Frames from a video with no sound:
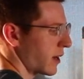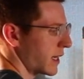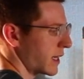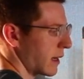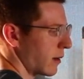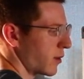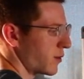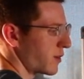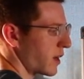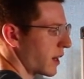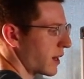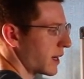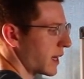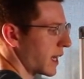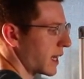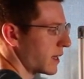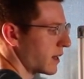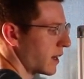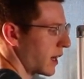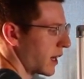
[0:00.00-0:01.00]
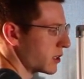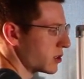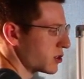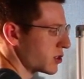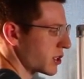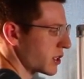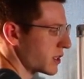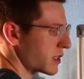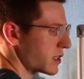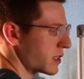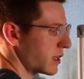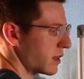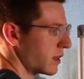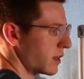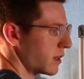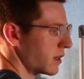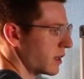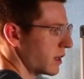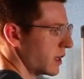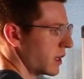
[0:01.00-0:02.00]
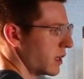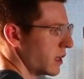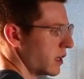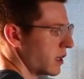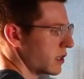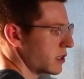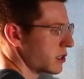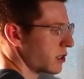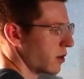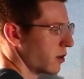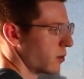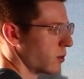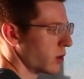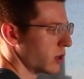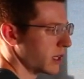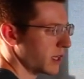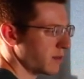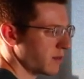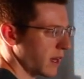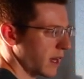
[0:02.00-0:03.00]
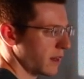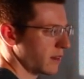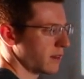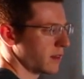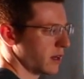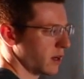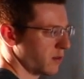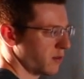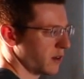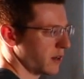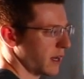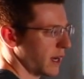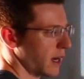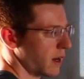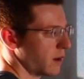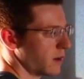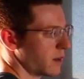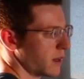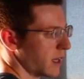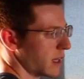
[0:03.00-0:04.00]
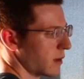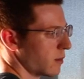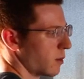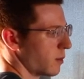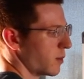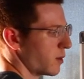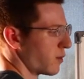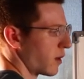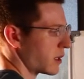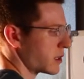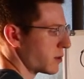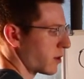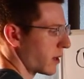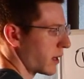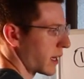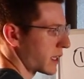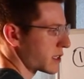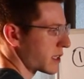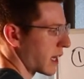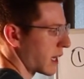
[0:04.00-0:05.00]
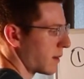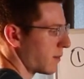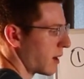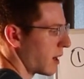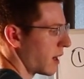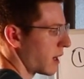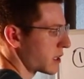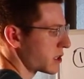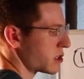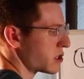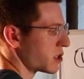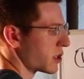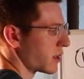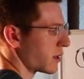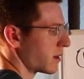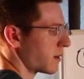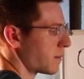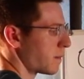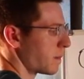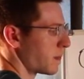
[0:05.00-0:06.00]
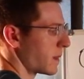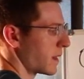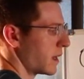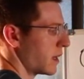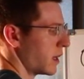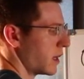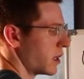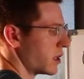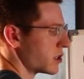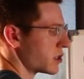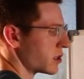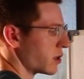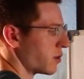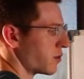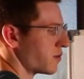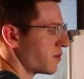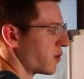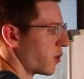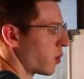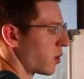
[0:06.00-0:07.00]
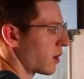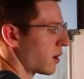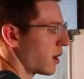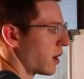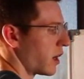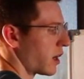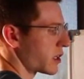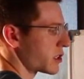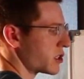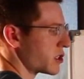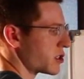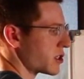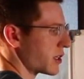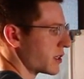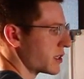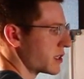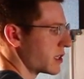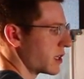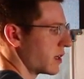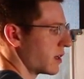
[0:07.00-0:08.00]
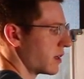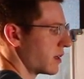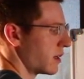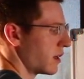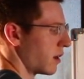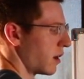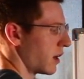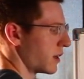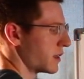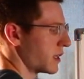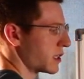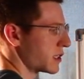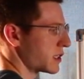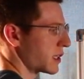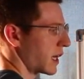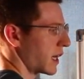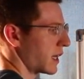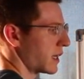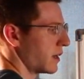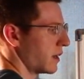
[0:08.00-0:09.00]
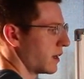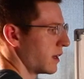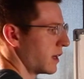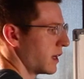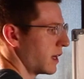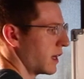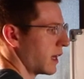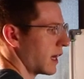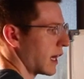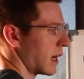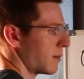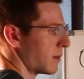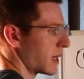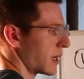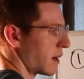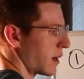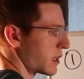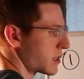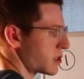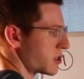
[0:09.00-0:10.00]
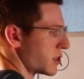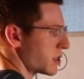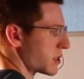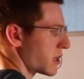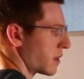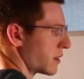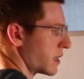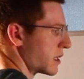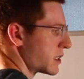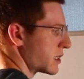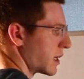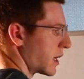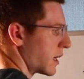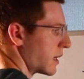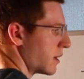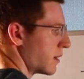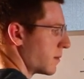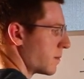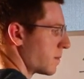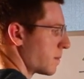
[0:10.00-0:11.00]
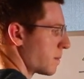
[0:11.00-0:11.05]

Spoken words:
Right now we've got 8 hydrogens, so we'll leave that there for now, and then we'll move on to our next atom, oxygen. So 4 oxygens on this side. How many oxygens on this side?